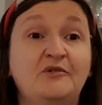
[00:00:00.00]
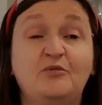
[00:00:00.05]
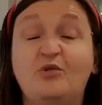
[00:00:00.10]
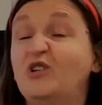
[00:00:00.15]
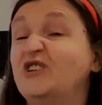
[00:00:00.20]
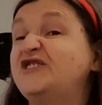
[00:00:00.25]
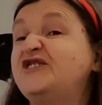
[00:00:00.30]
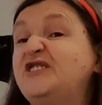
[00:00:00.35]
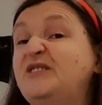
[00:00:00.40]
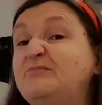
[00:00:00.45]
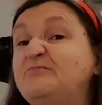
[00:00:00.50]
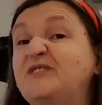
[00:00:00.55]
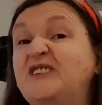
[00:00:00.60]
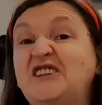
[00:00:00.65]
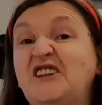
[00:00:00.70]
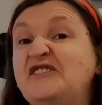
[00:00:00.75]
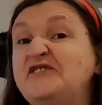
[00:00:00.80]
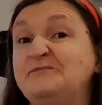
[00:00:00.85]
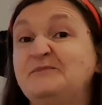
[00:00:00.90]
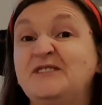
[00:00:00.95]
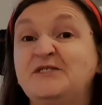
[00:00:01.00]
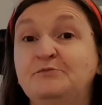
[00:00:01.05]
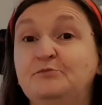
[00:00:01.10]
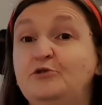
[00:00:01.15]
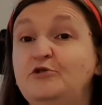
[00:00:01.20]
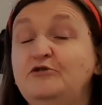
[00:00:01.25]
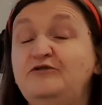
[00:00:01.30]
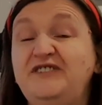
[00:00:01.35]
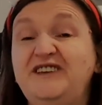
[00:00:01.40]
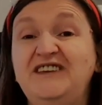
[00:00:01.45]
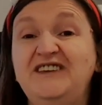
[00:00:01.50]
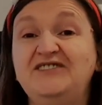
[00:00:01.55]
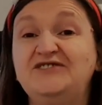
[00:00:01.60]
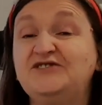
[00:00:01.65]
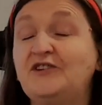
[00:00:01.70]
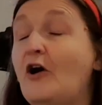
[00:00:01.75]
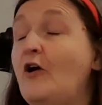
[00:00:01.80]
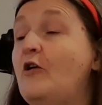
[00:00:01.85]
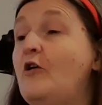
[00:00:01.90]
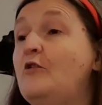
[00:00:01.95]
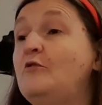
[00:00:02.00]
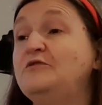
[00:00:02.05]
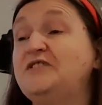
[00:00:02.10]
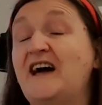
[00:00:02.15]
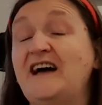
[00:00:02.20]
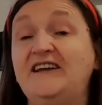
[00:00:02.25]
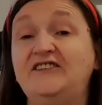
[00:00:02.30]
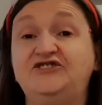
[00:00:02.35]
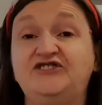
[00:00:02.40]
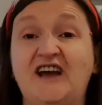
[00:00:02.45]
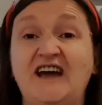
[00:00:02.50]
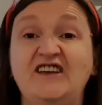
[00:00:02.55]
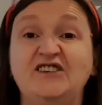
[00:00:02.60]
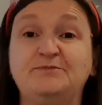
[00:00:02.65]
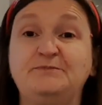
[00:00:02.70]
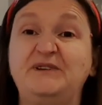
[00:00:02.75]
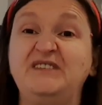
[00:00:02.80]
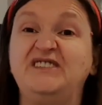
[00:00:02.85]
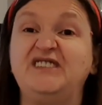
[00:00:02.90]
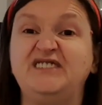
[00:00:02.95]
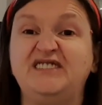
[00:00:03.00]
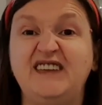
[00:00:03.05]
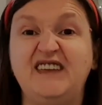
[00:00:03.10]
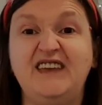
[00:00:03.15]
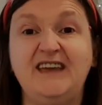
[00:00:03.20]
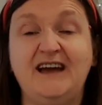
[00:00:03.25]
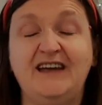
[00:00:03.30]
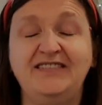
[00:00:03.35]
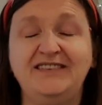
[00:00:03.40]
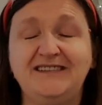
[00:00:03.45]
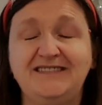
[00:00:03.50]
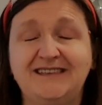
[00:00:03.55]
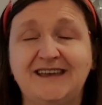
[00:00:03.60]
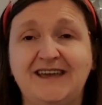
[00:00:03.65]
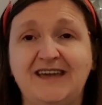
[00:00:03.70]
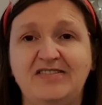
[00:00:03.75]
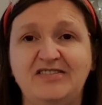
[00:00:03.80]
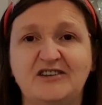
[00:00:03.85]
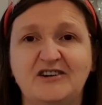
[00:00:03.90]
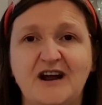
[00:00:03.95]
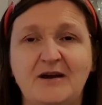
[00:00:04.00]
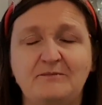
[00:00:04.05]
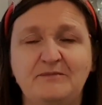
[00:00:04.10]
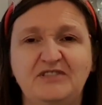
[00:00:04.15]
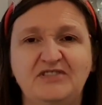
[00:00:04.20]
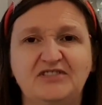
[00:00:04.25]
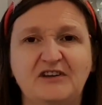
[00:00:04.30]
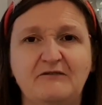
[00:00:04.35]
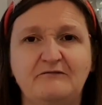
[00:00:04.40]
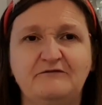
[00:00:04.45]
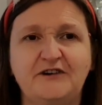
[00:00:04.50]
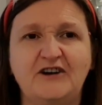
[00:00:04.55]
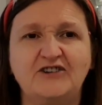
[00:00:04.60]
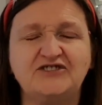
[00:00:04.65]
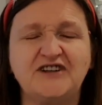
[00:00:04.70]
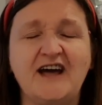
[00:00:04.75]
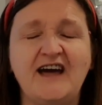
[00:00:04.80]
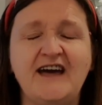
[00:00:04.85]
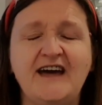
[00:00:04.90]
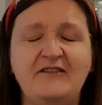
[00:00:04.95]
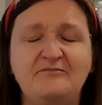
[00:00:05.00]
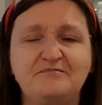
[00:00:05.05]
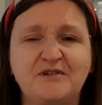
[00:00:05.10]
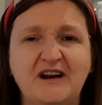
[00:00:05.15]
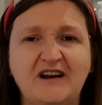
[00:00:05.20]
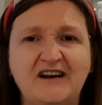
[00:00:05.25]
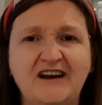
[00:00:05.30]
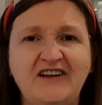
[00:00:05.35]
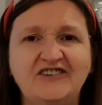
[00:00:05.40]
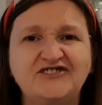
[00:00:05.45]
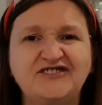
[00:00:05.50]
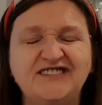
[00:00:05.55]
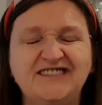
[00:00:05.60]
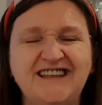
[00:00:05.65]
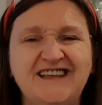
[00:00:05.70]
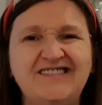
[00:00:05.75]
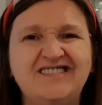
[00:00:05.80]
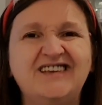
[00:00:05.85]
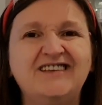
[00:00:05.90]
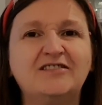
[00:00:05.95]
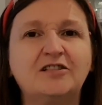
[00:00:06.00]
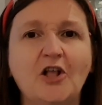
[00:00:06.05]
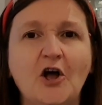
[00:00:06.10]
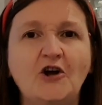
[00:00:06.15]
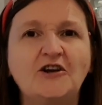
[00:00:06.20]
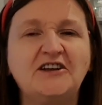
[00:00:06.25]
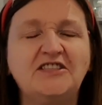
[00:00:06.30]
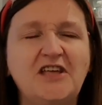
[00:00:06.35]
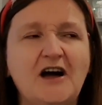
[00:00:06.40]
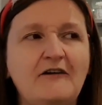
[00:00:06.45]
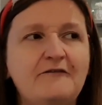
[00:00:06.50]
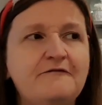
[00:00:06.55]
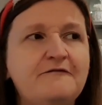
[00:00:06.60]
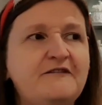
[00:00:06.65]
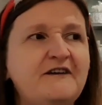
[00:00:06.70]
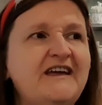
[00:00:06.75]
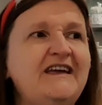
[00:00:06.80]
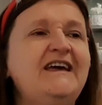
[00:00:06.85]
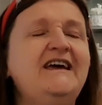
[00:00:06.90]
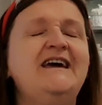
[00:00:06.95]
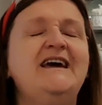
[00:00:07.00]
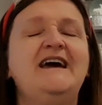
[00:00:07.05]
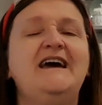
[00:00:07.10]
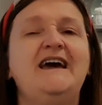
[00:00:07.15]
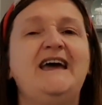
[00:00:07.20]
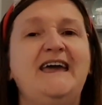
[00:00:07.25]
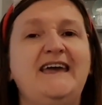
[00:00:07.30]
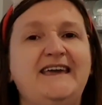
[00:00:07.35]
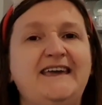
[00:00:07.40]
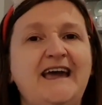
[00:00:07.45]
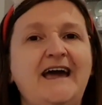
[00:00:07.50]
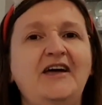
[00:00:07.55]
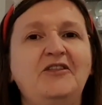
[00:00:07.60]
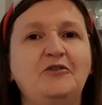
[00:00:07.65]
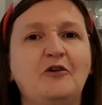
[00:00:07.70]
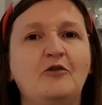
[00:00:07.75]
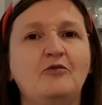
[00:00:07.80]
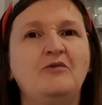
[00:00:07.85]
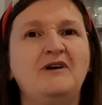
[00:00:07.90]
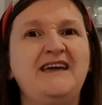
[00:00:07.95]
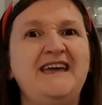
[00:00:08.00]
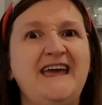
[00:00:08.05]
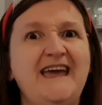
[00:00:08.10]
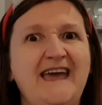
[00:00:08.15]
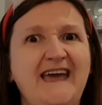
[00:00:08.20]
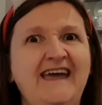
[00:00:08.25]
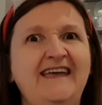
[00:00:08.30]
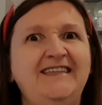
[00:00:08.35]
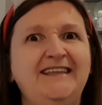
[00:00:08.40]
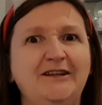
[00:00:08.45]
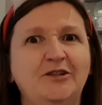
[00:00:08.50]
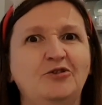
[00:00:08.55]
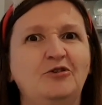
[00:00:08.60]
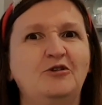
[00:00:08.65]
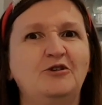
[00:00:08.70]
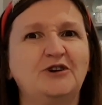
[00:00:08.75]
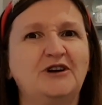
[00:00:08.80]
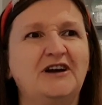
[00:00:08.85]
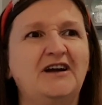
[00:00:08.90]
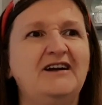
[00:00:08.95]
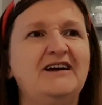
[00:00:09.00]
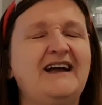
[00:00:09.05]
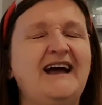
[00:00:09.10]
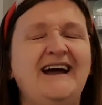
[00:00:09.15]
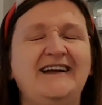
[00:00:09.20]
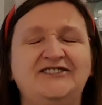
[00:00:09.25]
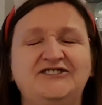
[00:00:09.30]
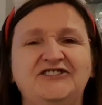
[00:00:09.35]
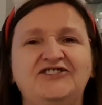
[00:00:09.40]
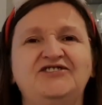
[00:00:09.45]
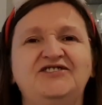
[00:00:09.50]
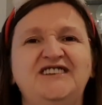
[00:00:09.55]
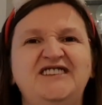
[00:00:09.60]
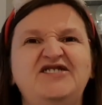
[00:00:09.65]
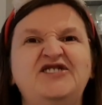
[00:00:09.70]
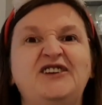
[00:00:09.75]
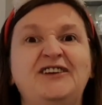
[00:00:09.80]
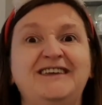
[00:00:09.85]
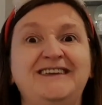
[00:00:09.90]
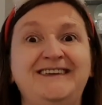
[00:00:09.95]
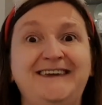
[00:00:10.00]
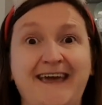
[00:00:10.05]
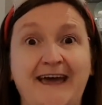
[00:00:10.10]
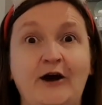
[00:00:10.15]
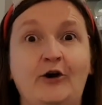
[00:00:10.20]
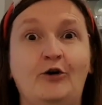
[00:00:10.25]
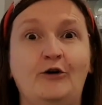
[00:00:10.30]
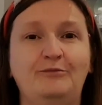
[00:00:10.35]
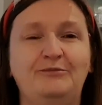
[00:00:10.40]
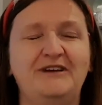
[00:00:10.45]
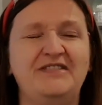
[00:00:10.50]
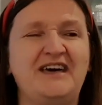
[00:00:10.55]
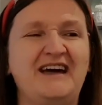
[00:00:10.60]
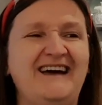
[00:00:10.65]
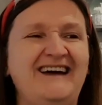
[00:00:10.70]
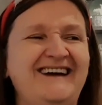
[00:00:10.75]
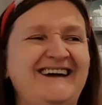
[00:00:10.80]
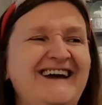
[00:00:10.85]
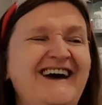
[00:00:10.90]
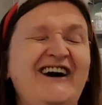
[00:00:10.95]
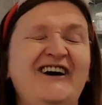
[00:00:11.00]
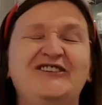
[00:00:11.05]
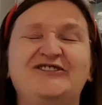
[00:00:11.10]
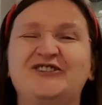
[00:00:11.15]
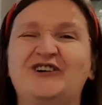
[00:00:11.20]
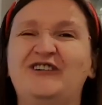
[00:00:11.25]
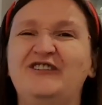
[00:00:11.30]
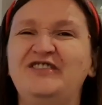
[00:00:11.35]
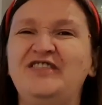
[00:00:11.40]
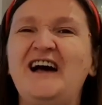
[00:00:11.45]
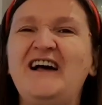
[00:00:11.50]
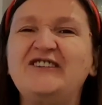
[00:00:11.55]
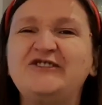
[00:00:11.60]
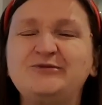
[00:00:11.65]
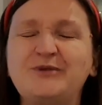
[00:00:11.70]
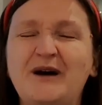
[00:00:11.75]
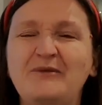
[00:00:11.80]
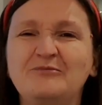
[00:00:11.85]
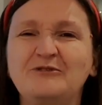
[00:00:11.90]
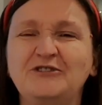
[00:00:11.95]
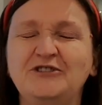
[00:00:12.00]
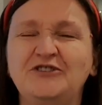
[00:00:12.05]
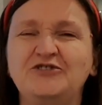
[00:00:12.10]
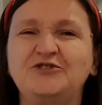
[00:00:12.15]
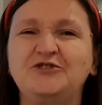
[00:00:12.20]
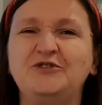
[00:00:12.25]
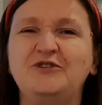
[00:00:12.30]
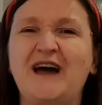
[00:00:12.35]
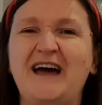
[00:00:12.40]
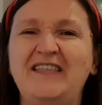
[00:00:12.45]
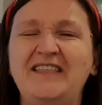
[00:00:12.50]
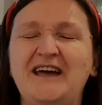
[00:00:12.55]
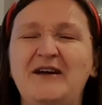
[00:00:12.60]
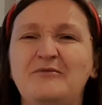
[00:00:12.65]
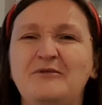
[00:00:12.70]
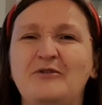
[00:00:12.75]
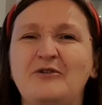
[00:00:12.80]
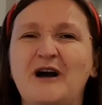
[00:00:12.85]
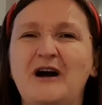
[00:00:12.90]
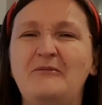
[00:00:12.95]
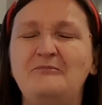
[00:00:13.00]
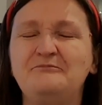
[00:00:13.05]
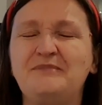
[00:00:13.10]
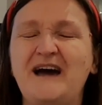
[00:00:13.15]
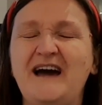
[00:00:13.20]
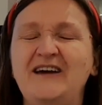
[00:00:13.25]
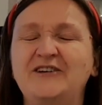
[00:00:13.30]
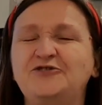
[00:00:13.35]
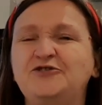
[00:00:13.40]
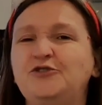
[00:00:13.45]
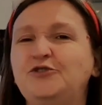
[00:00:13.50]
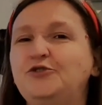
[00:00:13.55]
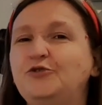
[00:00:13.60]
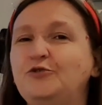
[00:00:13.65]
watch some Christmas movies, all that jazz. But today I need to get the wrapping done first. I have procrastinated long enough. It cannot wait any longer. I just need to get on with it. So that's what I'm going to do, and I will come back to